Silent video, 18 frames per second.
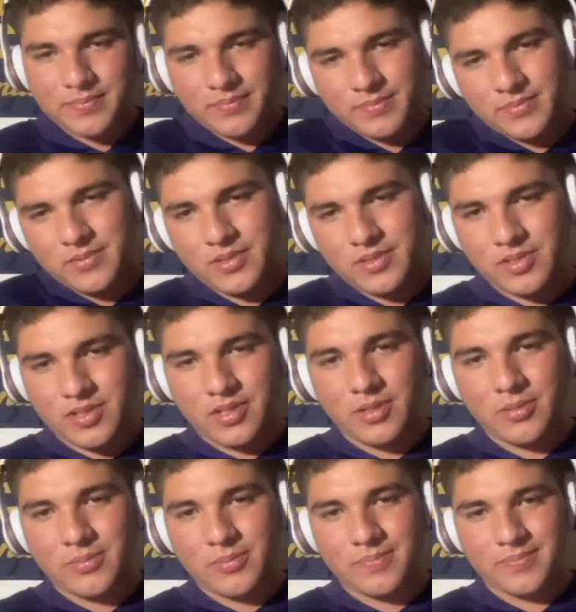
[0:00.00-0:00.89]

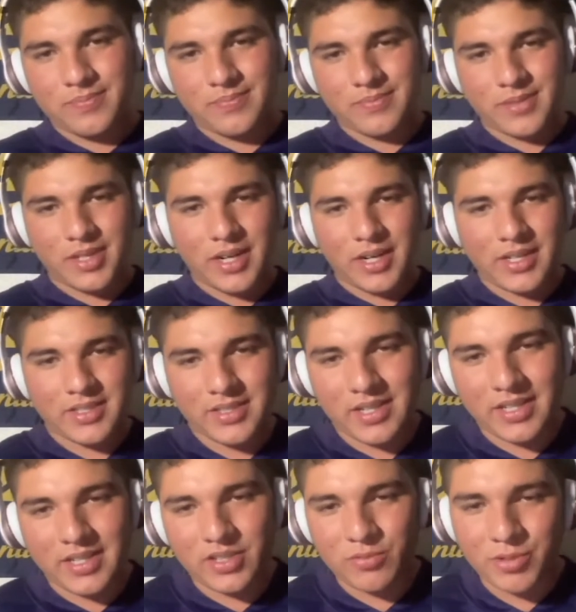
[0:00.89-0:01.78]
So I
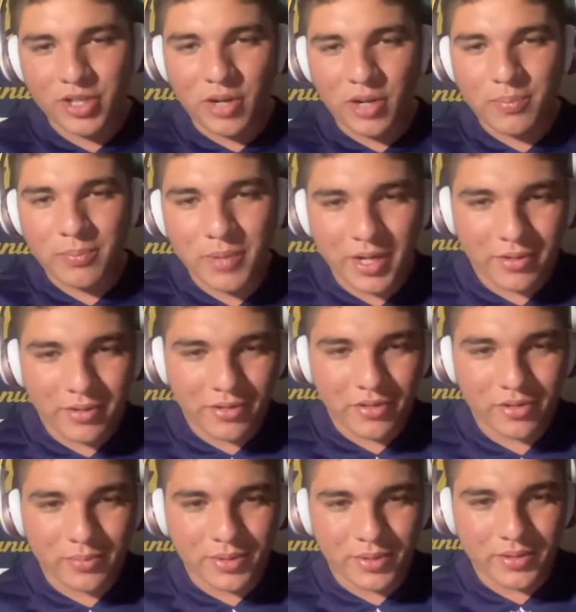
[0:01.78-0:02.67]
decided to re-up my
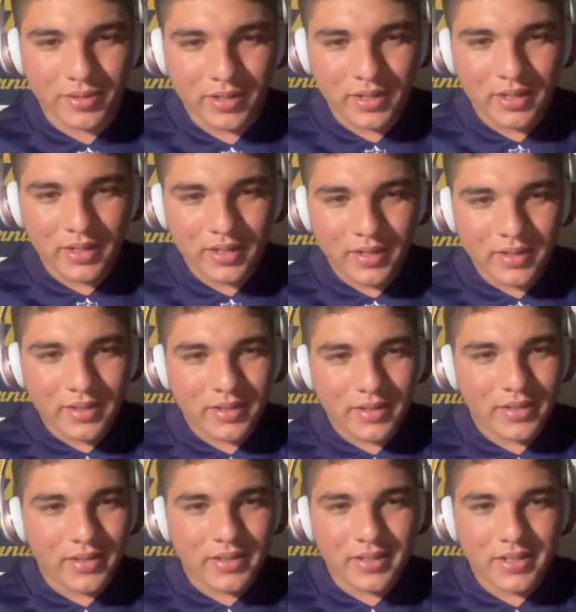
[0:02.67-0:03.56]
recruitment,
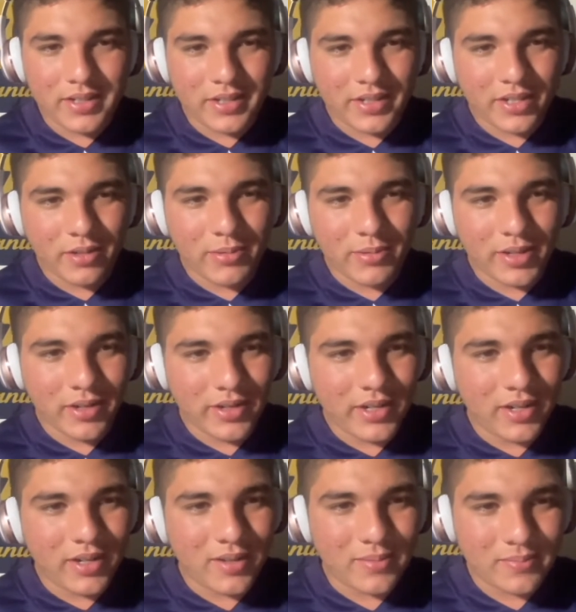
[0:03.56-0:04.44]
and here we
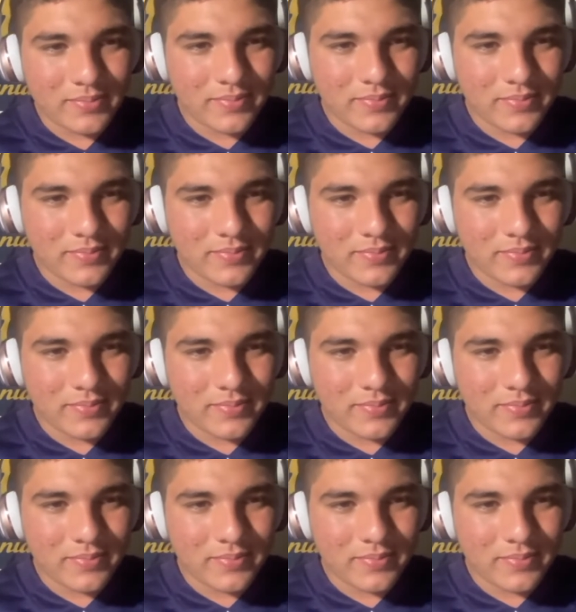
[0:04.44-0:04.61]
are now.